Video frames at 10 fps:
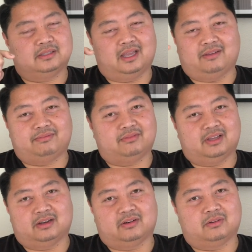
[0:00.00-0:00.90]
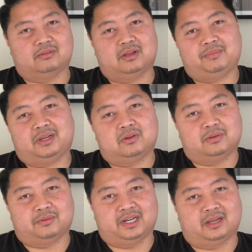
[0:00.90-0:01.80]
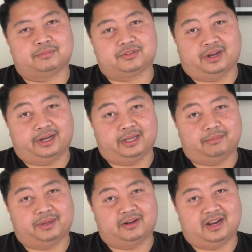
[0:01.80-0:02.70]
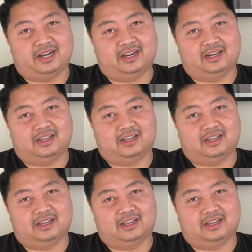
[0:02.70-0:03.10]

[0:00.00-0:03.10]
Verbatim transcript: I've, I don't know. I mean, cold reading, I'm trying to get better at it.